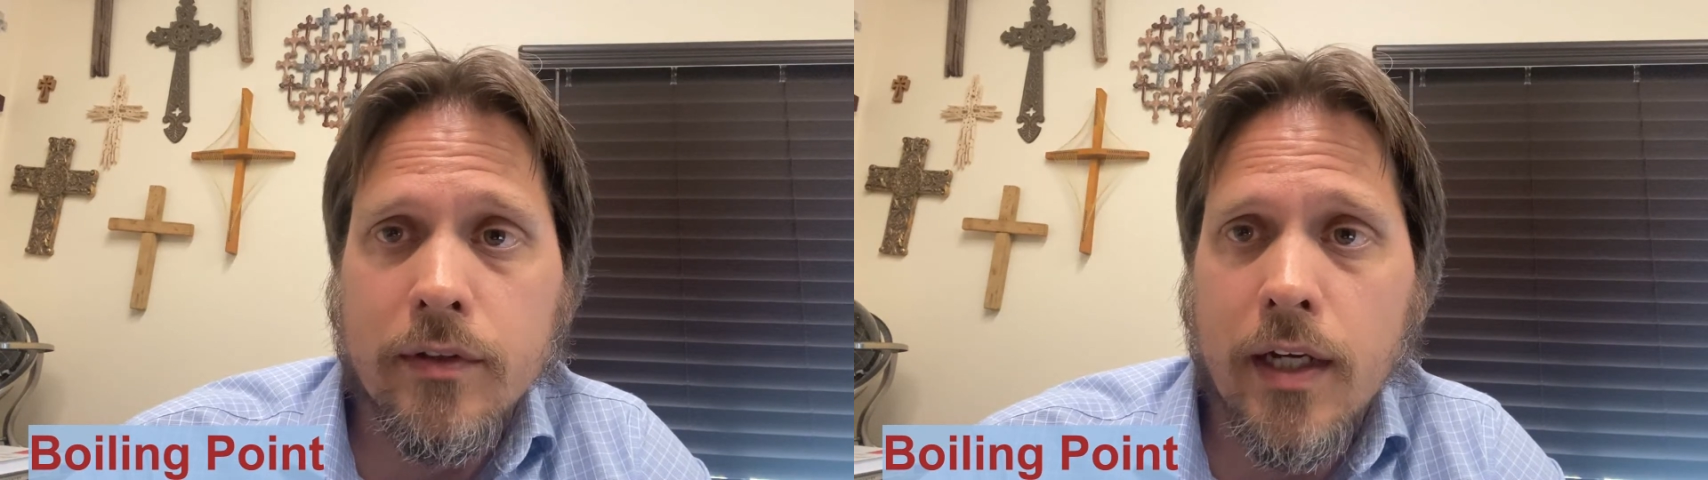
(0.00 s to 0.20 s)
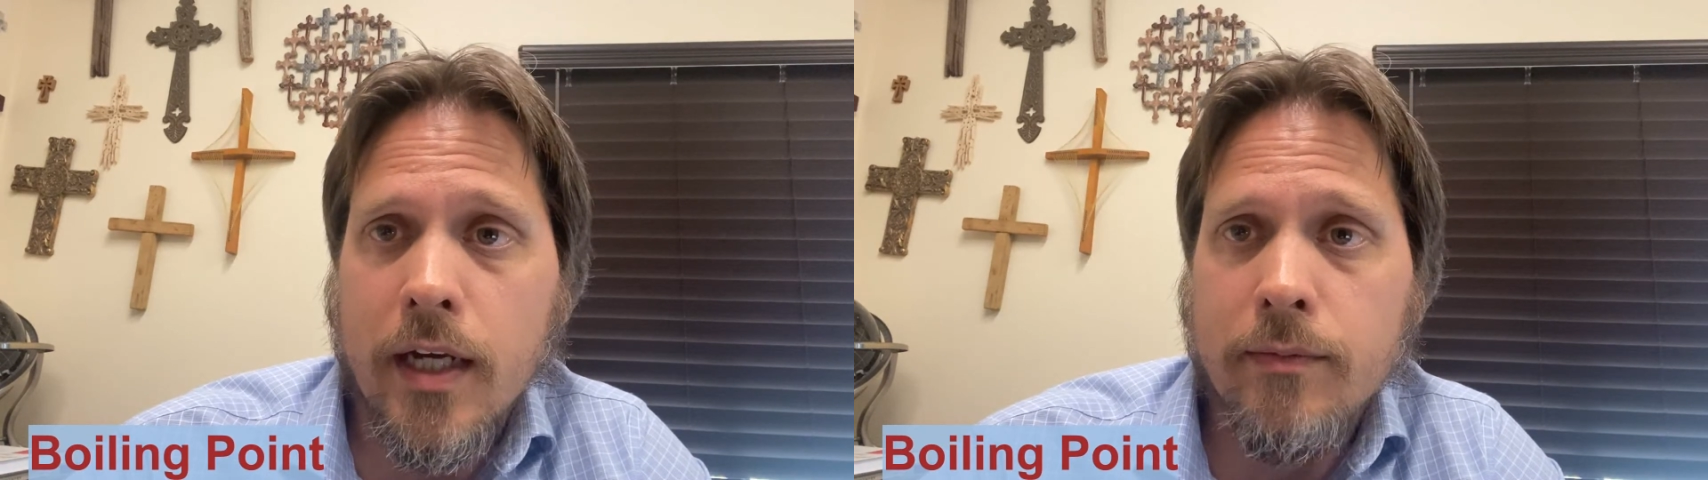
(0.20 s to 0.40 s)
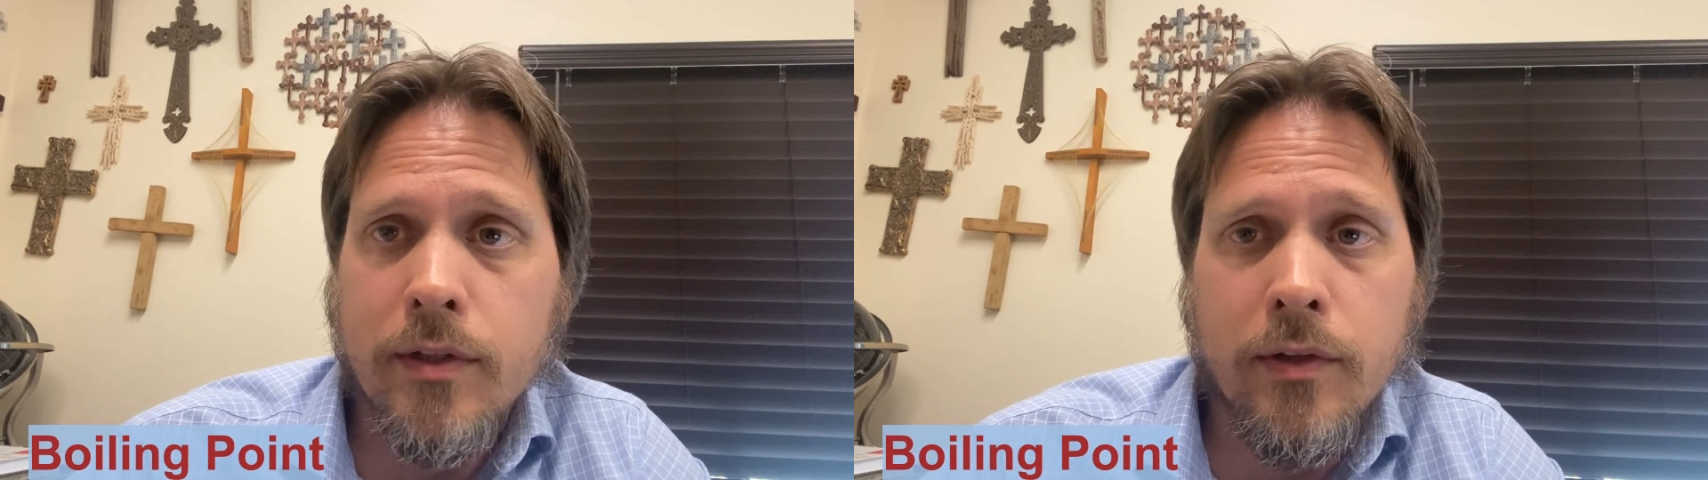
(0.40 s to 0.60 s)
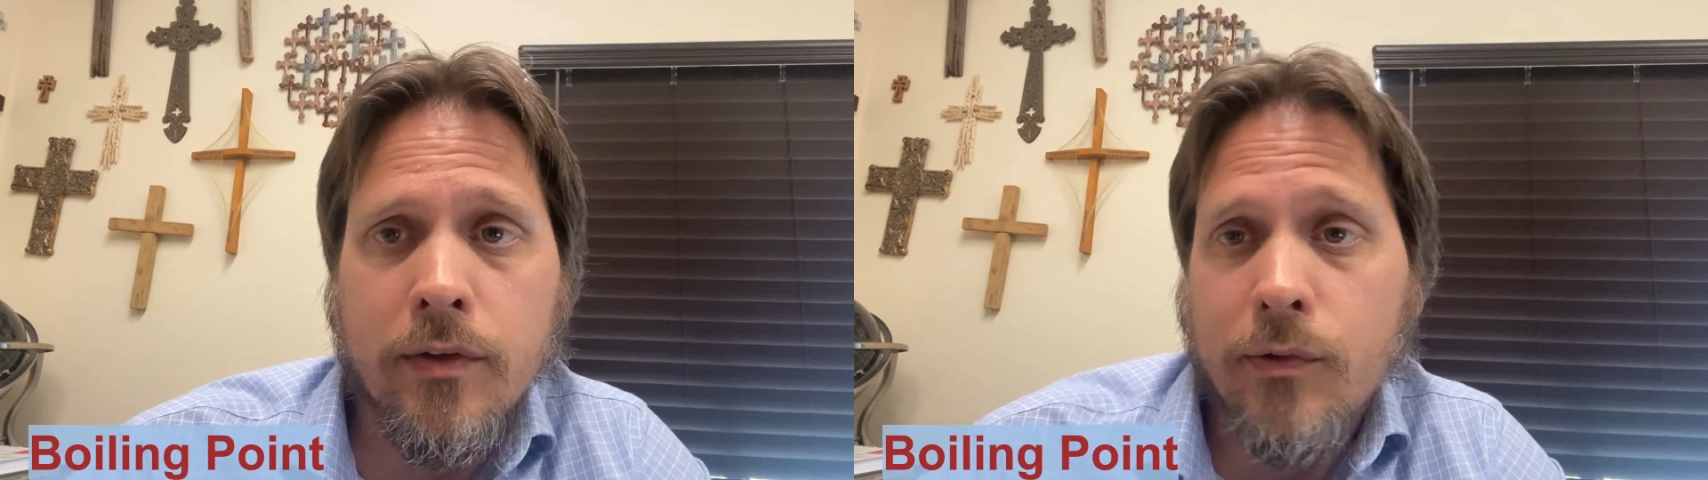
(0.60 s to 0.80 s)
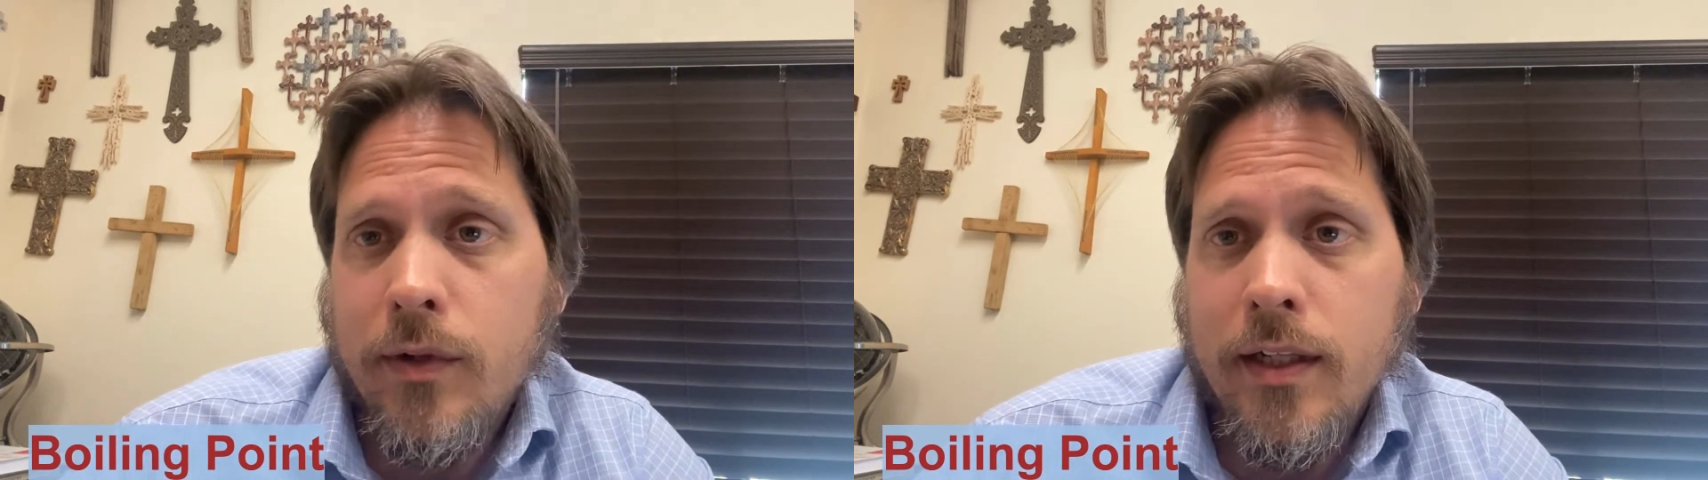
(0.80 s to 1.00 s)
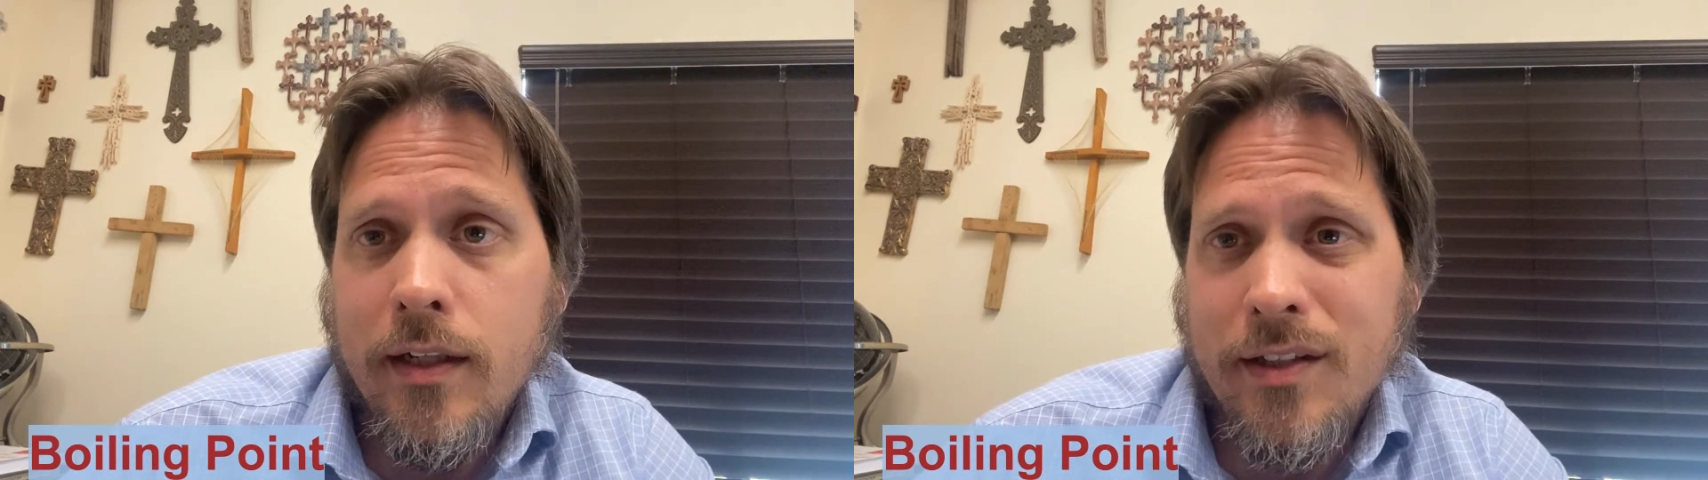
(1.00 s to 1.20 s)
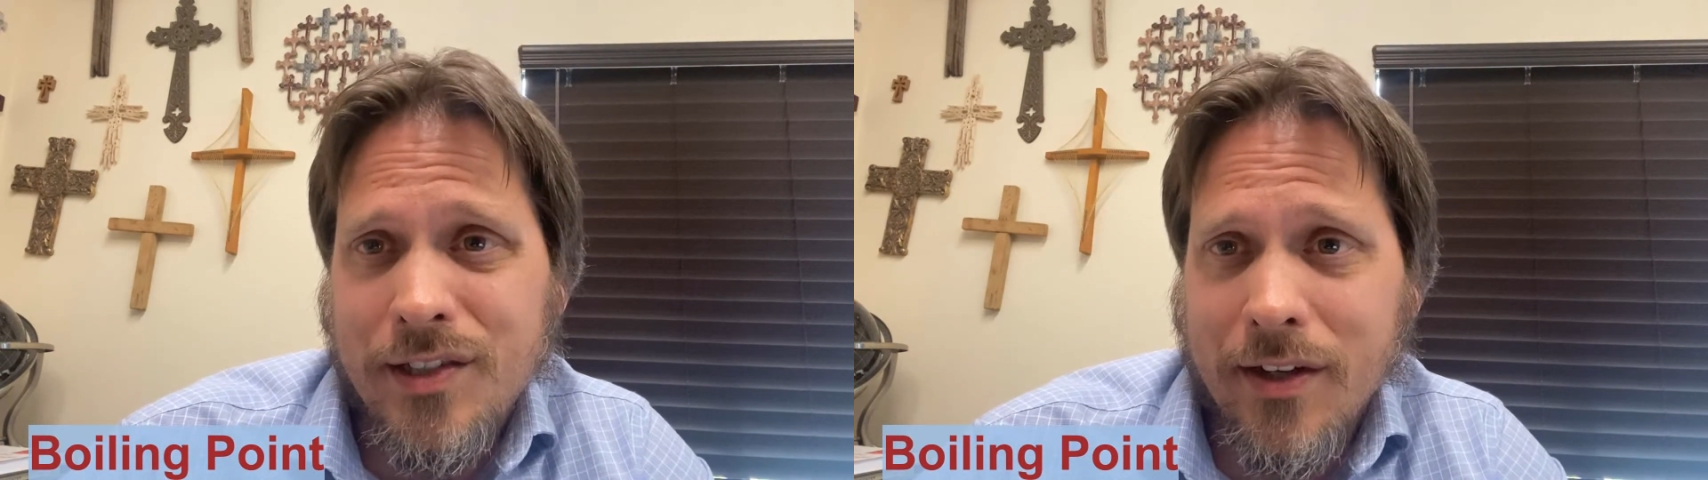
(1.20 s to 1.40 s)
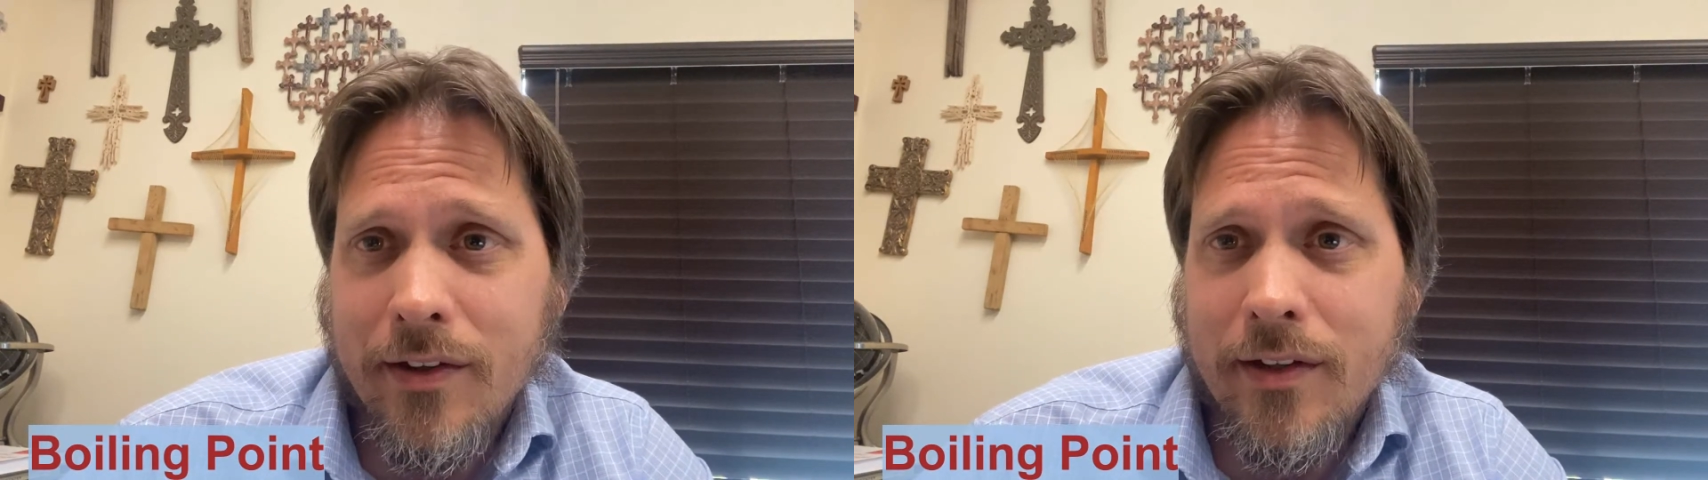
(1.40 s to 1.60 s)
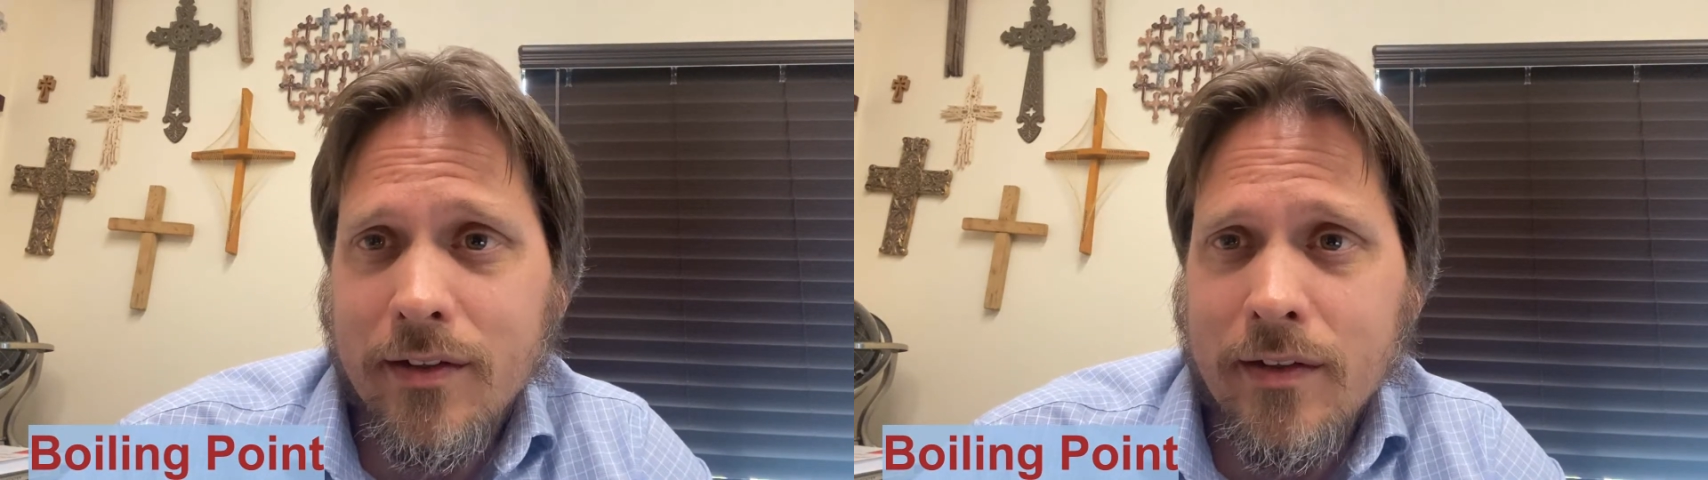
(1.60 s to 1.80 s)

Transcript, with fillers: times and know that we need each other.